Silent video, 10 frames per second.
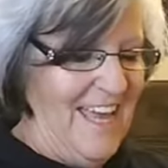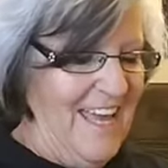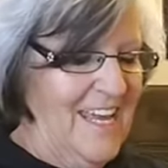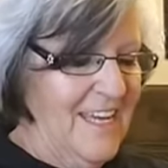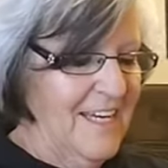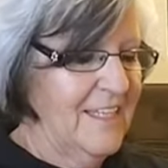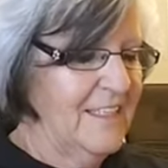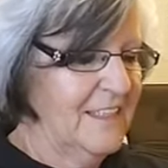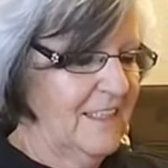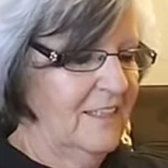And
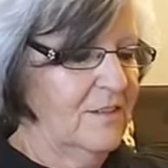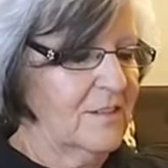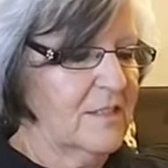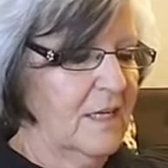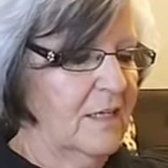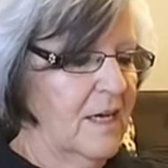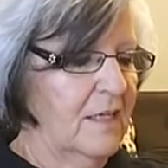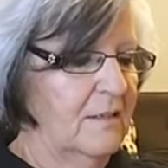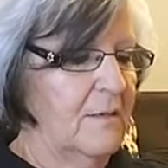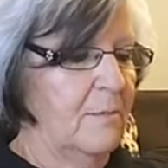it looks like a
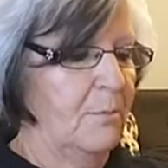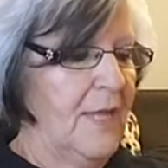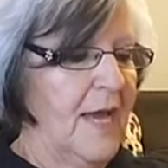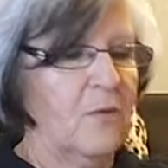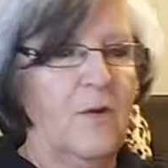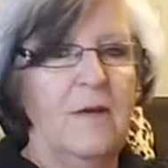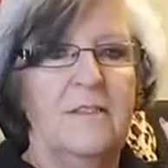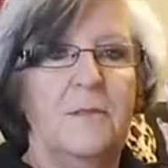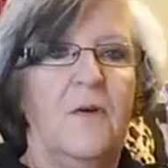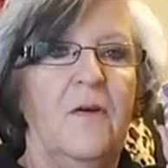black
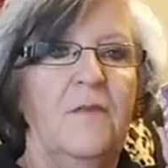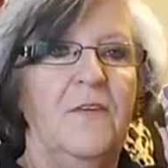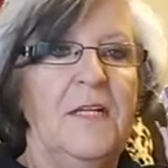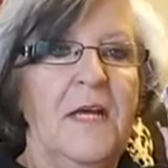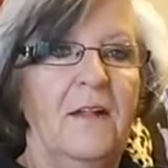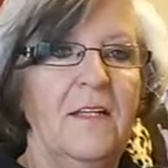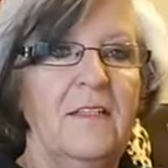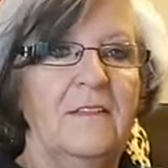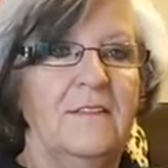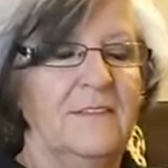raspberry vanilla.